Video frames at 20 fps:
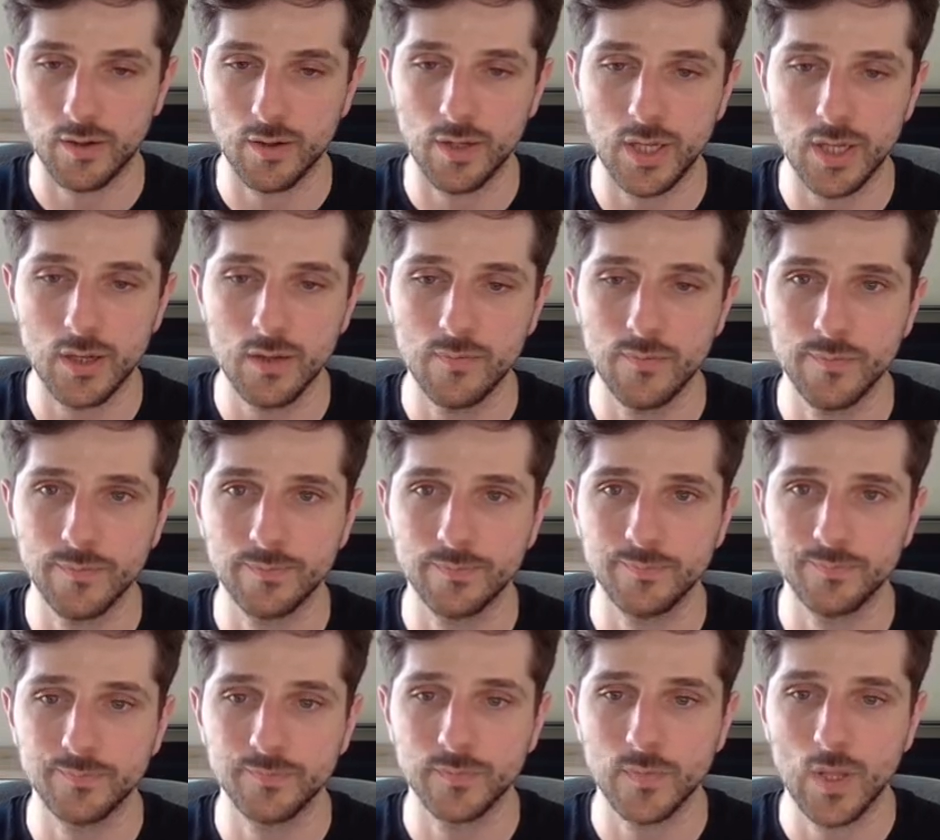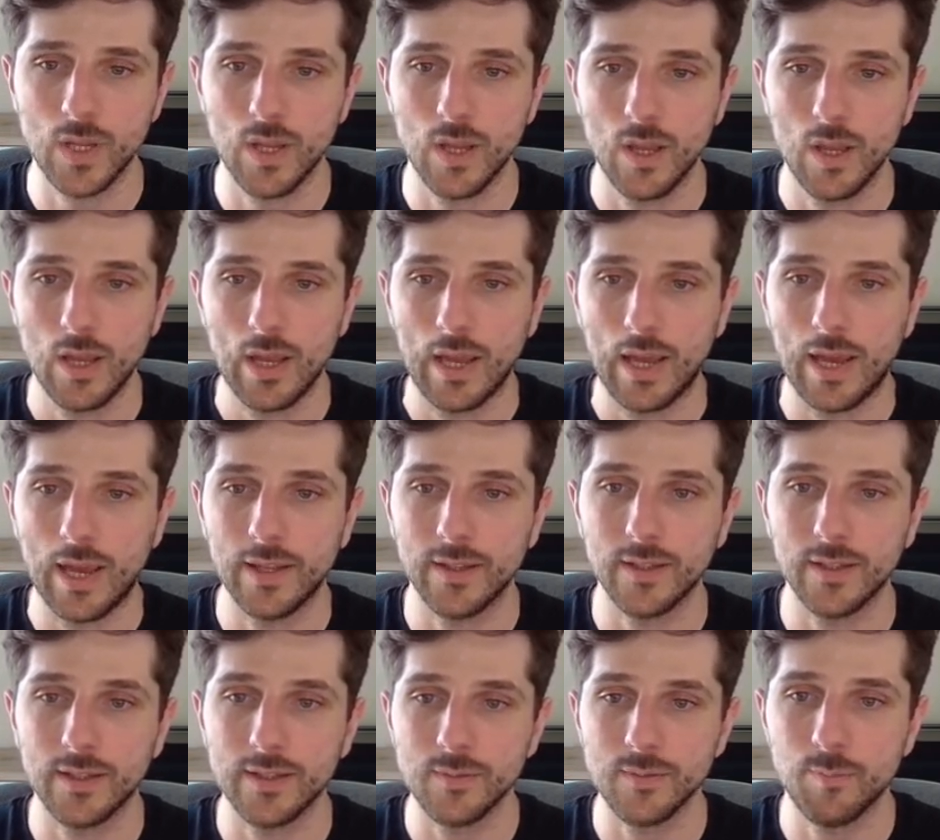here and
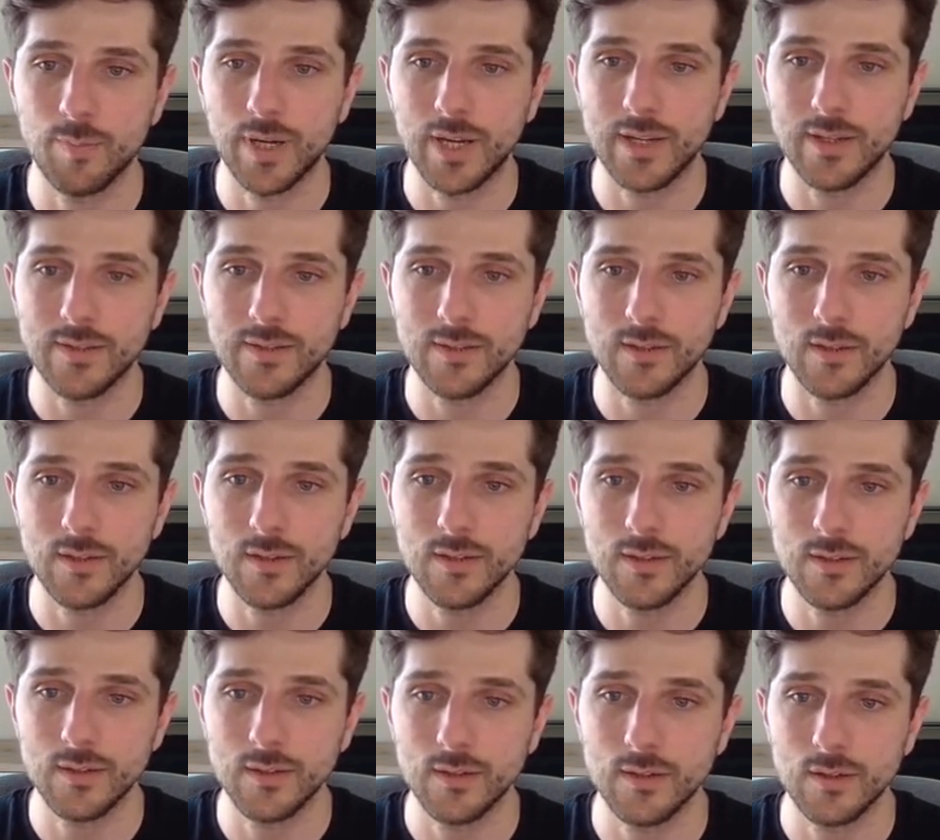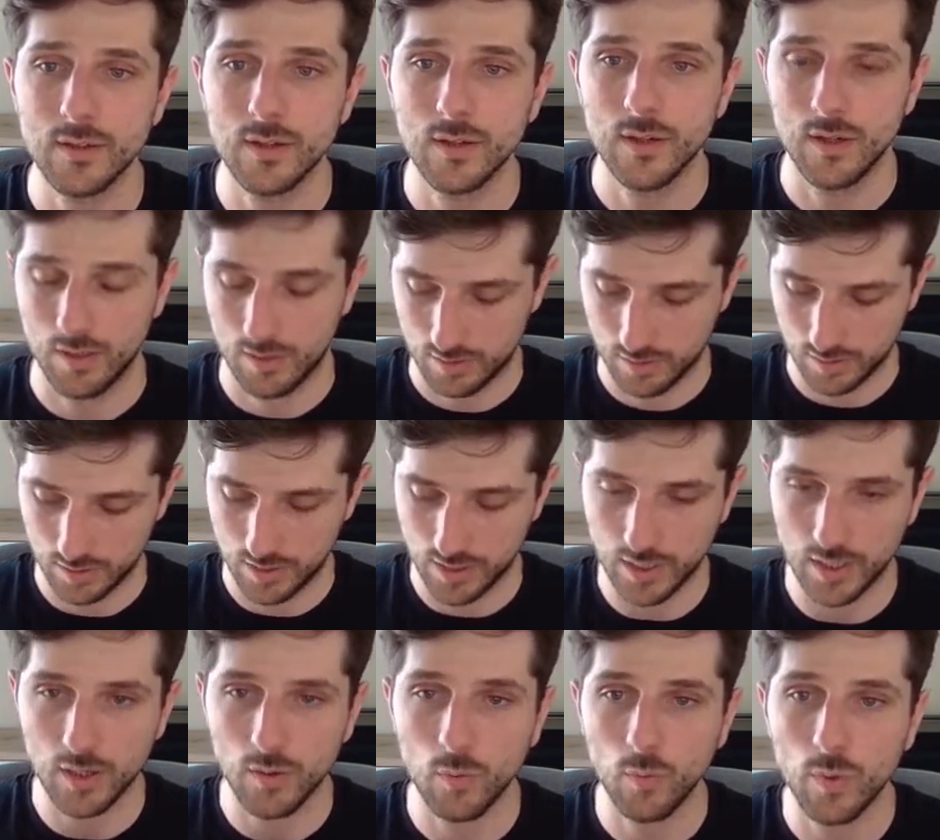let's paste it
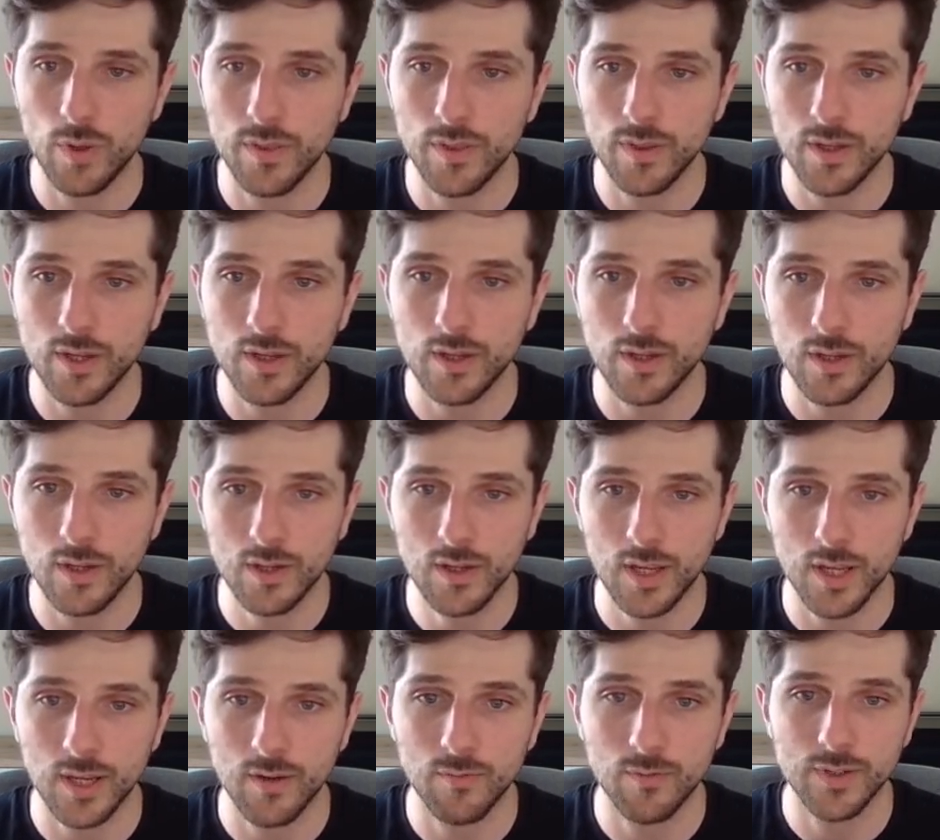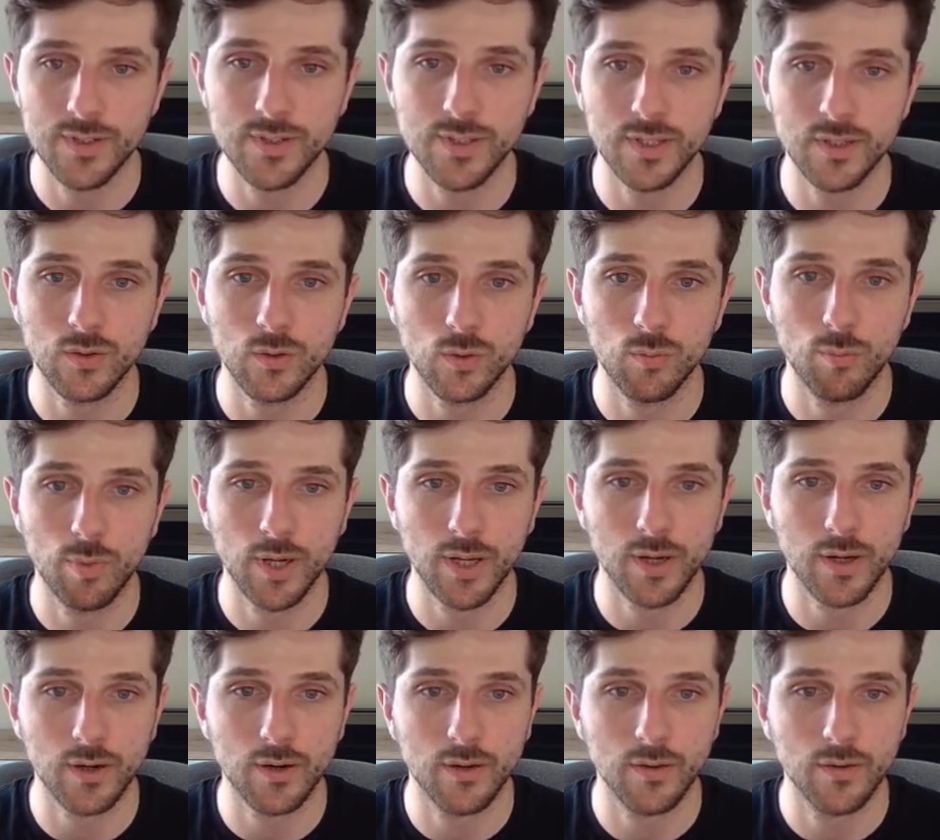within every single
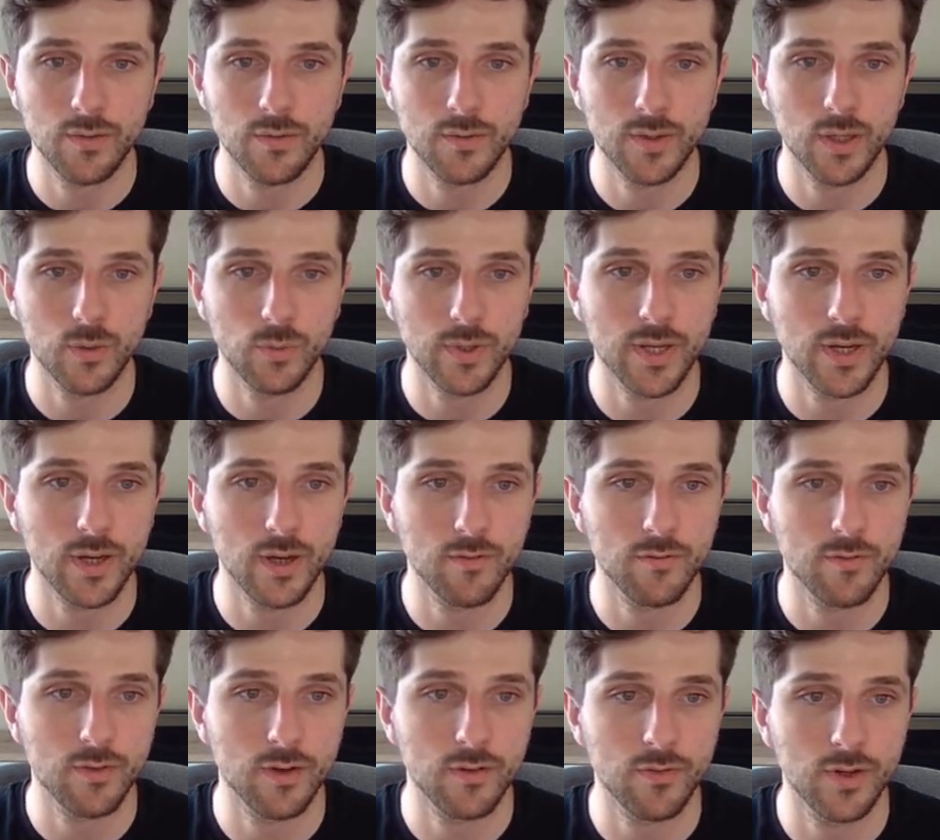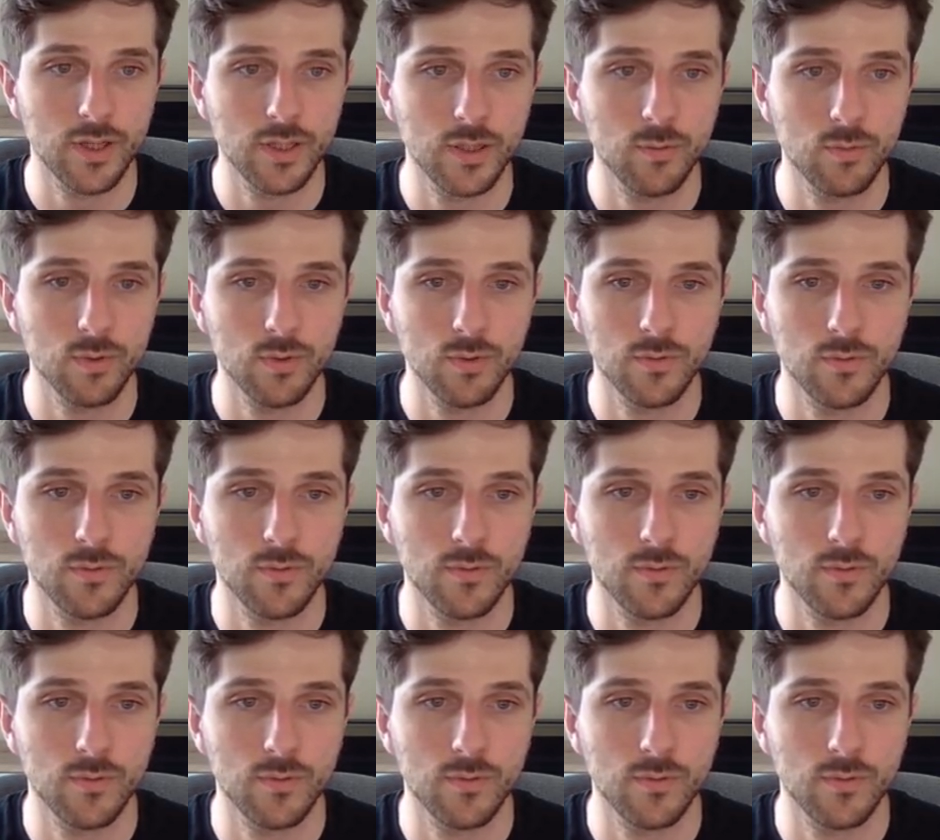button that we have available.